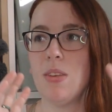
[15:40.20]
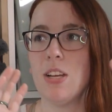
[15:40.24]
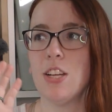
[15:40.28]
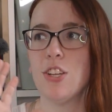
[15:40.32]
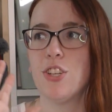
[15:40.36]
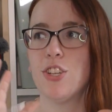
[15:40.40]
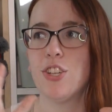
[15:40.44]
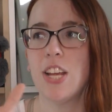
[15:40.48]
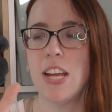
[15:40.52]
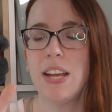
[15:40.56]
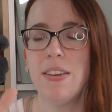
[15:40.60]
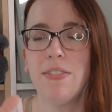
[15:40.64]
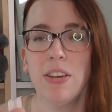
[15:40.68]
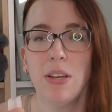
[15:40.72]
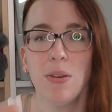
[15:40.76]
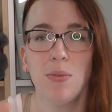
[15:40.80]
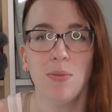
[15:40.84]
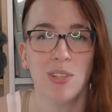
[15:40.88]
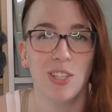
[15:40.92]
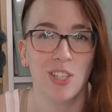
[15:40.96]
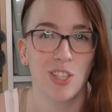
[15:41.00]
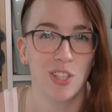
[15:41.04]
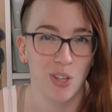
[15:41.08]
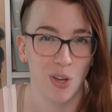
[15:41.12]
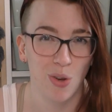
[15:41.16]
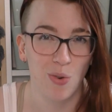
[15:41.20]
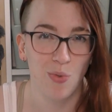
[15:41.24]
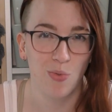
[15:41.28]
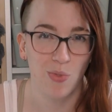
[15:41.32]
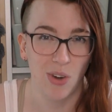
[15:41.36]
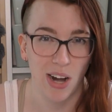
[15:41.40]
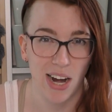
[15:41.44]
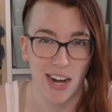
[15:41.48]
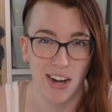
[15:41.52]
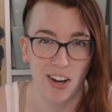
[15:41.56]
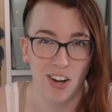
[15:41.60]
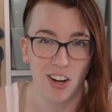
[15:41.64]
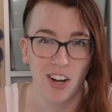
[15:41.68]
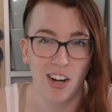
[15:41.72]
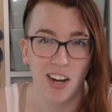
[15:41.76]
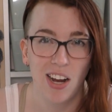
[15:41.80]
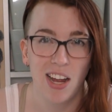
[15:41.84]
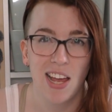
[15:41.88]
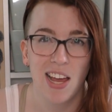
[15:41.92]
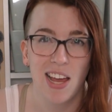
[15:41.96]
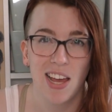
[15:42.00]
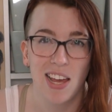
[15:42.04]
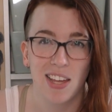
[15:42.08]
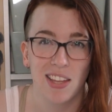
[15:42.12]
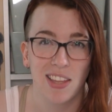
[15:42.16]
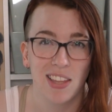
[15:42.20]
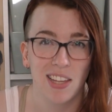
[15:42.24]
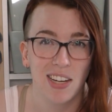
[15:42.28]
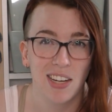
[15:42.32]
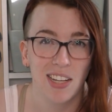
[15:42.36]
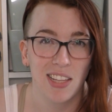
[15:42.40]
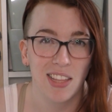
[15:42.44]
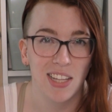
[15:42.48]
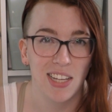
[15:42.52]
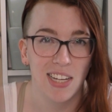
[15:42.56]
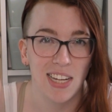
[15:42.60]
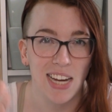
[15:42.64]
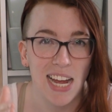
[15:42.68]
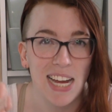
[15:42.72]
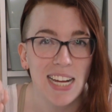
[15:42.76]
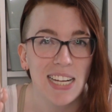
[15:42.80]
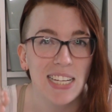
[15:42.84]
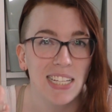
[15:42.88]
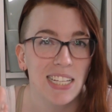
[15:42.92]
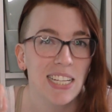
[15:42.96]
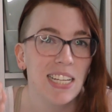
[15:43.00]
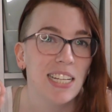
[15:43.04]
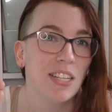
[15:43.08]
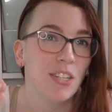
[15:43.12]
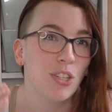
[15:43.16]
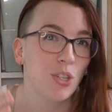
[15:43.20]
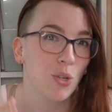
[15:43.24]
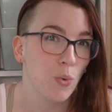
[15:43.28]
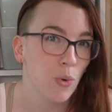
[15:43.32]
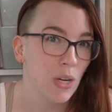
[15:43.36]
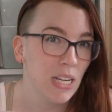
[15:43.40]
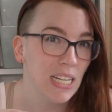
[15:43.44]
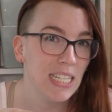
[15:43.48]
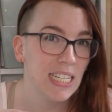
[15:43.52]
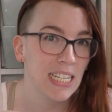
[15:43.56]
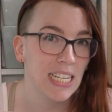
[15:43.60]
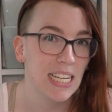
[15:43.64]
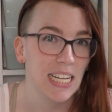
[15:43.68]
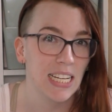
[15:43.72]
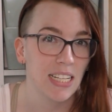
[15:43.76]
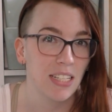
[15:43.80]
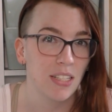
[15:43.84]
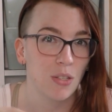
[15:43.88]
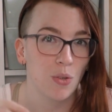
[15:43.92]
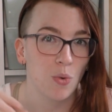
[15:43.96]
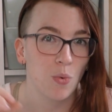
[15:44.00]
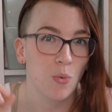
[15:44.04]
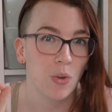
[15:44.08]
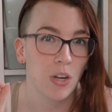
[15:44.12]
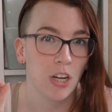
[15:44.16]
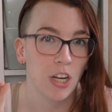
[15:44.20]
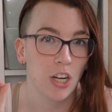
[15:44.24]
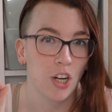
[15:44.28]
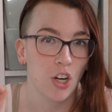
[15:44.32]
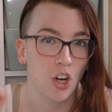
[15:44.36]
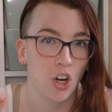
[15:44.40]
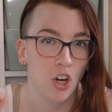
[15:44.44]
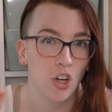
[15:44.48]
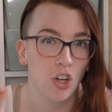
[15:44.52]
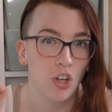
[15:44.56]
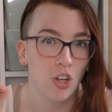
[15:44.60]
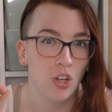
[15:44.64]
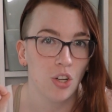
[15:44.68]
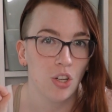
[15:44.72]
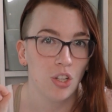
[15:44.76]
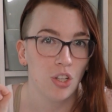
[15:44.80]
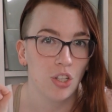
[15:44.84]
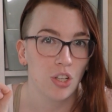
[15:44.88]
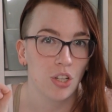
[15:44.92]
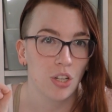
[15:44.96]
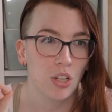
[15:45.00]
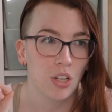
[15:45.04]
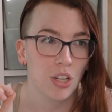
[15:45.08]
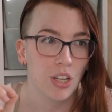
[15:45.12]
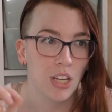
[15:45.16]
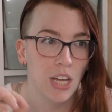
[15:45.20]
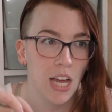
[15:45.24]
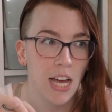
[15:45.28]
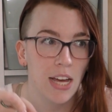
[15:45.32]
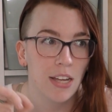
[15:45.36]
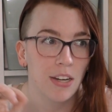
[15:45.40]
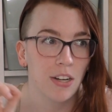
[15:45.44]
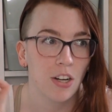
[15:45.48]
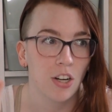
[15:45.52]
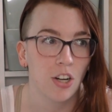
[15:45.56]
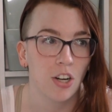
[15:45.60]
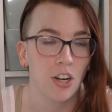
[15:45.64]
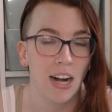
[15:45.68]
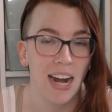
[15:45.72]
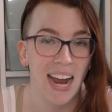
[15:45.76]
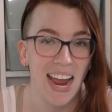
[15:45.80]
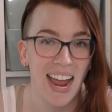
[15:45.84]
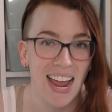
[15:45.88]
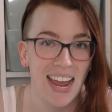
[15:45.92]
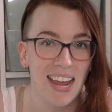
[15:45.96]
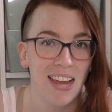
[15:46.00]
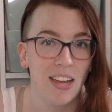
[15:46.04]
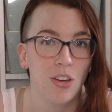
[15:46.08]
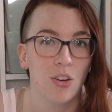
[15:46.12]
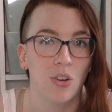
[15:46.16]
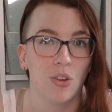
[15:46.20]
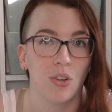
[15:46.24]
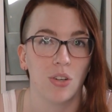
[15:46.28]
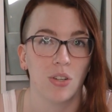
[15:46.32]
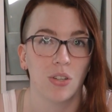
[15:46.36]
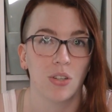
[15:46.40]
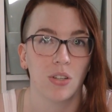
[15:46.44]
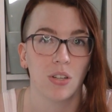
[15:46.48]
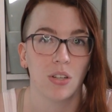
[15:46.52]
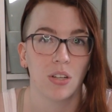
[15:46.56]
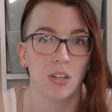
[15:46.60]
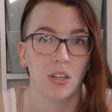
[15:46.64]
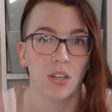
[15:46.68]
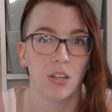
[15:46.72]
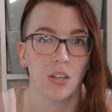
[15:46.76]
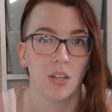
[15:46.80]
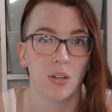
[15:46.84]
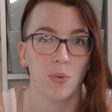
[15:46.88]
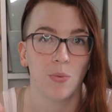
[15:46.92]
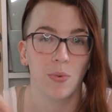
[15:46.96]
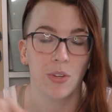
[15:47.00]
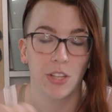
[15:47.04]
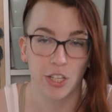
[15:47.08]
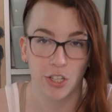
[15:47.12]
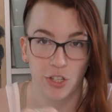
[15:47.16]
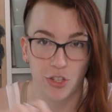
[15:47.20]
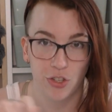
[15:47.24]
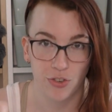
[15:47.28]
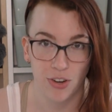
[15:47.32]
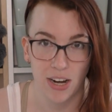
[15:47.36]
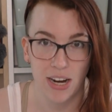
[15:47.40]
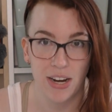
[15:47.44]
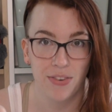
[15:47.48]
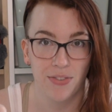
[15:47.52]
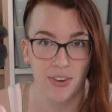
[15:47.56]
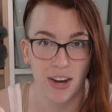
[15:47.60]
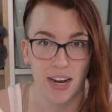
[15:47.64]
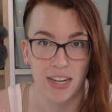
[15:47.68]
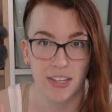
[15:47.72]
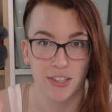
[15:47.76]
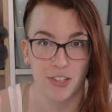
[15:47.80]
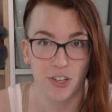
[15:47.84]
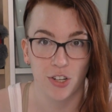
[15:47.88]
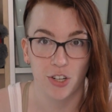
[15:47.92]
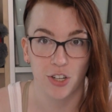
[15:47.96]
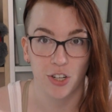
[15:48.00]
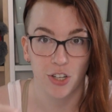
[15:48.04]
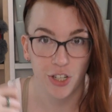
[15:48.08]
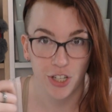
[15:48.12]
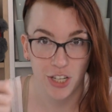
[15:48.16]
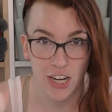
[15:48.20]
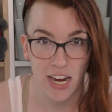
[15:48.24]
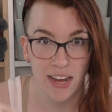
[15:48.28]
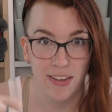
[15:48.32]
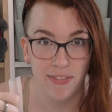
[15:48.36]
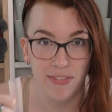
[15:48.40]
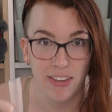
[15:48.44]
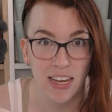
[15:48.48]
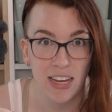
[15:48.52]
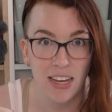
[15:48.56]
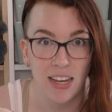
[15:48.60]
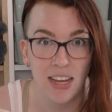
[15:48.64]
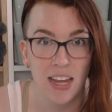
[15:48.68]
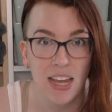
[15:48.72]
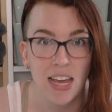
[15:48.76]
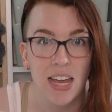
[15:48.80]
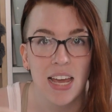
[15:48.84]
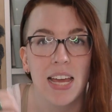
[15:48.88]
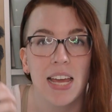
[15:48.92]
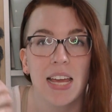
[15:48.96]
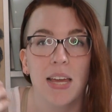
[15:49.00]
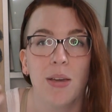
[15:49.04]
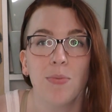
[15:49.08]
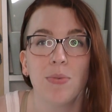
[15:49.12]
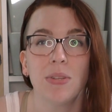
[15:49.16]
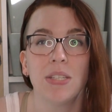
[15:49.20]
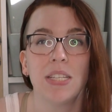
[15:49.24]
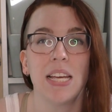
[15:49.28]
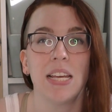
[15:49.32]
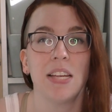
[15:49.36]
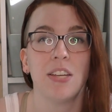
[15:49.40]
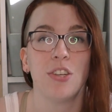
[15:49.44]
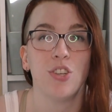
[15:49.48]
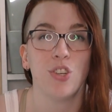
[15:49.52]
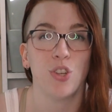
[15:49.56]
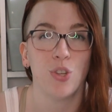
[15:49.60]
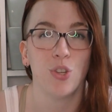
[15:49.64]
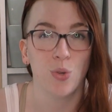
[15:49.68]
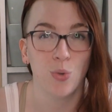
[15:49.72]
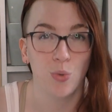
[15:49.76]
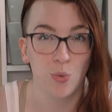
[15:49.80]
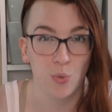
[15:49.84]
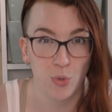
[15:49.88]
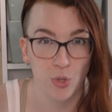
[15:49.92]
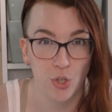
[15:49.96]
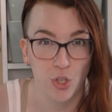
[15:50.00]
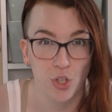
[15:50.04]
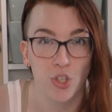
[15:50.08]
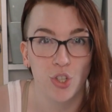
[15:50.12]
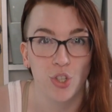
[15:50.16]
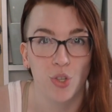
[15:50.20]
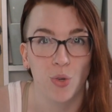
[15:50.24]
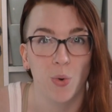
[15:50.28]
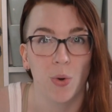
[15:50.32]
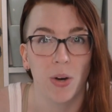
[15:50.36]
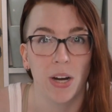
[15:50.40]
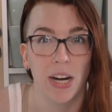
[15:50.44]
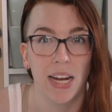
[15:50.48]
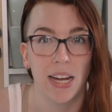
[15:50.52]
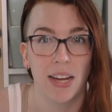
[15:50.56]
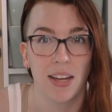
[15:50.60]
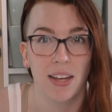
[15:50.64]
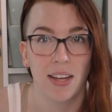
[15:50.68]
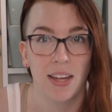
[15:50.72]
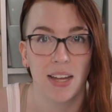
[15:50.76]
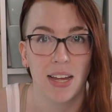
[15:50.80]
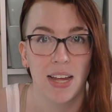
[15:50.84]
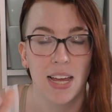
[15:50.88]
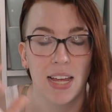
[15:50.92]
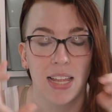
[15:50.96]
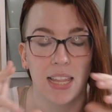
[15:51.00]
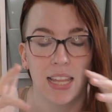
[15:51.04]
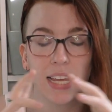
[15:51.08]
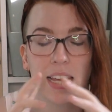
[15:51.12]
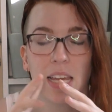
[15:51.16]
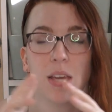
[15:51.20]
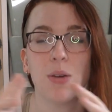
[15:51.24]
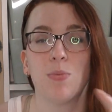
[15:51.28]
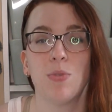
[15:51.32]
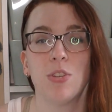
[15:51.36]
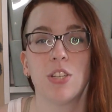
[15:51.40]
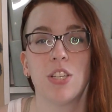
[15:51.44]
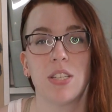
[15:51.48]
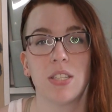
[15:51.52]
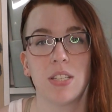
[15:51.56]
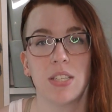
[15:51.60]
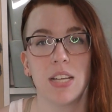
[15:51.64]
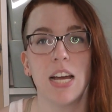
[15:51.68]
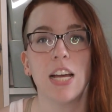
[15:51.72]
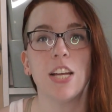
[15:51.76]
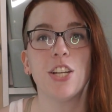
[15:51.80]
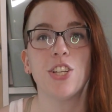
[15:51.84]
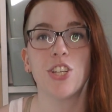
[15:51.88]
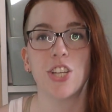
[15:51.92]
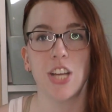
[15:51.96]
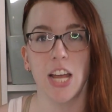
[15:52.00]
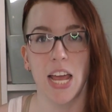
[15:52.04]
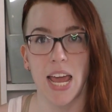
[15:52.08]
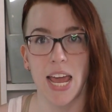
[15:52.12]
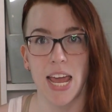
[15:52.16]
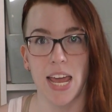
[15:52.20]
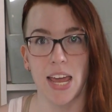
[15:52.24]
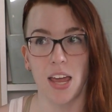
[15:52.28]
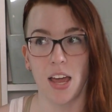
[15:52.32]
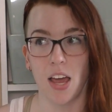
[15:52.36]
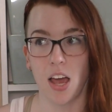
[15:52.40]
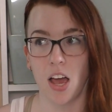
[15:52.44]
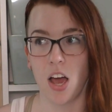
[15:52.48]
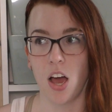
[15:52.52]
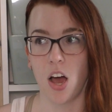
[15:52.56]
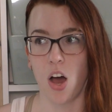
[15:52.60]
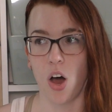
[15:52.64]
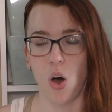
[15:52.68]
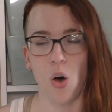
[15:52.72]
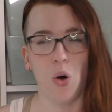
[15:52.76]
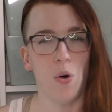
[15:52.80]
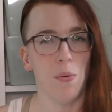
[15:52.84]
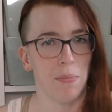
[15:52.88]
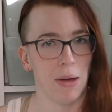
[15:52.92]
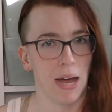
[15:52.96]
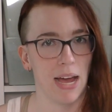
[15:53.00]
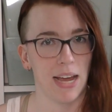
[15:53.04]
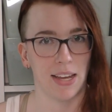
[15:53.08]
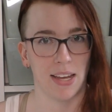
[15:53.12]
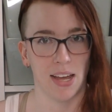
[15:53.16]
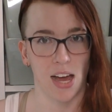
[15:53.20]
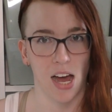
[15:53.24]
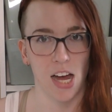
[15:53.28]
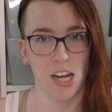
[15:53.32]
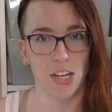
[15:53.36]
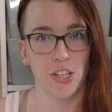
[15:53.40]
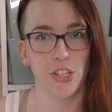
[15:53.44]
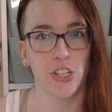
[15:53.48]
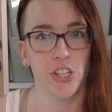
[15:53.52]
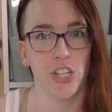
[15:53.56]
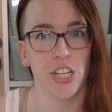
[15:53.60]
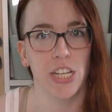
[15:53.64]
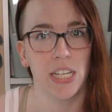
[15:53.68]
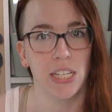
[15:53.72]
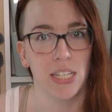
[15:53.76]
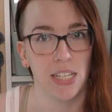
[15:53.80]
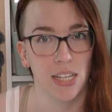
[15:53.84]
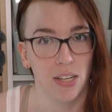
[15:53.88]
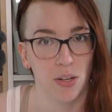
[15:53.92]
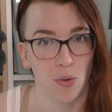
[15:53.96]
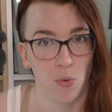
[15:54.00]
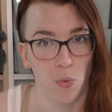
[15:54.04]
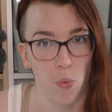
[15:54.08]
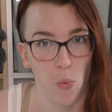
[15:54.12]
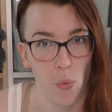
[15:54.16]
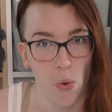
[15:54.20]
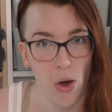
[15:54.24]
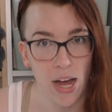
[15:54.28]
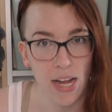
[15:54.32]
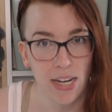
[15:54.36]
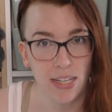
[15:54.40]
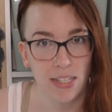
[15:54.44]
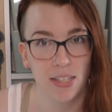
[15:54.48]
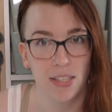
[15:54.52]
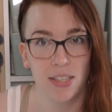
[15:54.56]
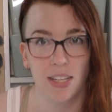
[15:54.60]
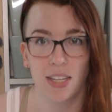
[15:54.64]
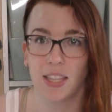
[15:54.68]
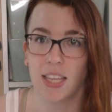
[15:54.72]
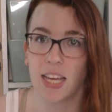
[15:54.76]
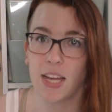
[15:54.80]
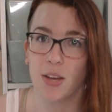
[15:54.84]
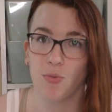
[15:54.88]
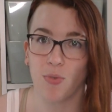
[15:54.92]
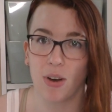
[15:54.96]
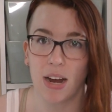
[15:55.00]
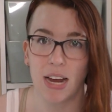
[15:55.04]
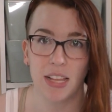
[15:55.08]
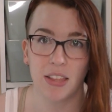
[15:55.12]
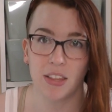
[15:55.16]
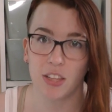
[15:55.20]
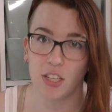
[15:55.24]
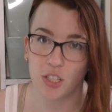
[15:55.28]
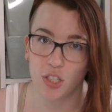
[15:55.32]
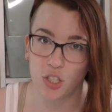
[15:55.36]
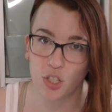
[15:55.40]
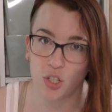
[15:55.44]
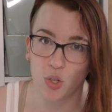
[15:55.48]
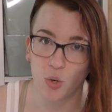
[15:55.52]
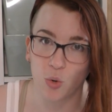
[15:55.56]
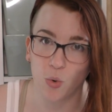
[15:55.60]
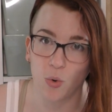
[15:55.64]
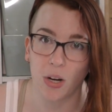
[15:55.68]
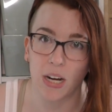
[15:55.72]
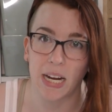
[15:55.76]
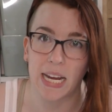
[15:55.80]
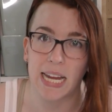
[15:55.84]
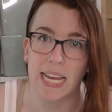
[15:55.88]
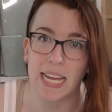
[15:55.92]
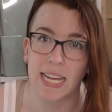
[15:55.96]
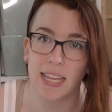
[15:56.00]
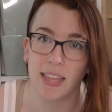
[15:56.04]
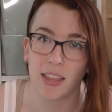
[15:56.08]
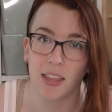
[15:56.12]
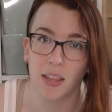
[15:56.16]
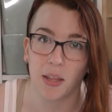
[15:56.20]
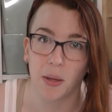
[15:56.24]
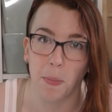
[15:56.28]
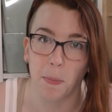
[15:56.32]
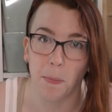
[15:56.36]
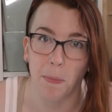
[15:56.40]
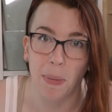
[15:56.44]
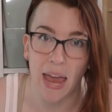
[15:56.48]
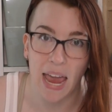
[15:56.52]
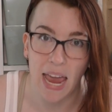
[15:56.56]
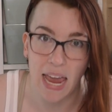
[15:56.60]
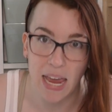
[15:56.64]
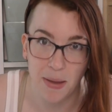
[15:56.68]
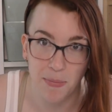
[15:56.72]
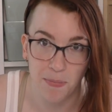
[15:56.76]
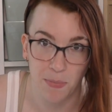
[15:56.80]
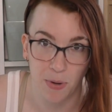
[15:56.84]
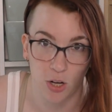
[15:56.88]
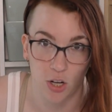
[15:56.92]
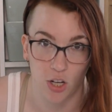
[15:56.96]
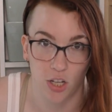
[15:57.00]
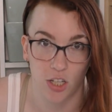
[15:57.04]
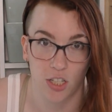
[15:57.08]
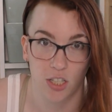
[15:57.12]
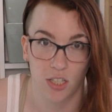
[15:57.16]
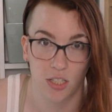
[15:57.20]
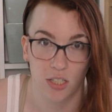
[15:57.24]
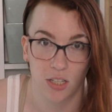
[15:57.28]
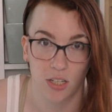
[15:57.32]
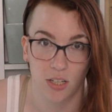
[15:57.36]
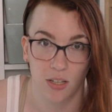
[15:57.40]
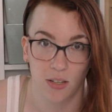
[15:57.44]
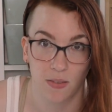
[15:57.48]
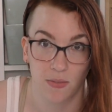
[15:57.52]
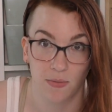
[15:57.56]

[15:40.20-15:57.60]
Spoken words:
Shaving was so rare that in the 1920s, when a girl cut her ankle with a straight razor shaving, it was a news story. Like, it was such a, oh my God, she did what? That they ran the story in the papers.